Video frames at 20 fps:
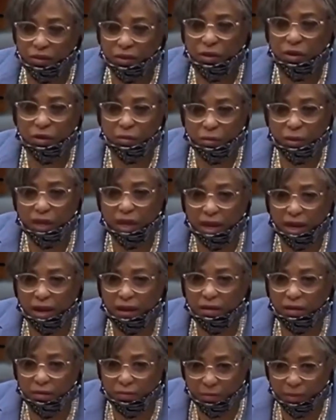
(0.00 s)
going to be
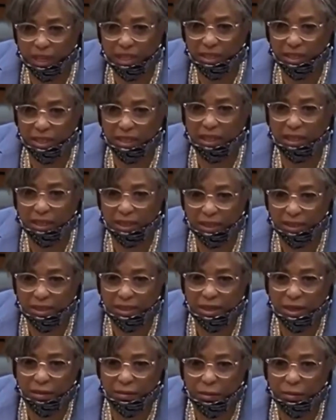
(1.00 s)
out basically the same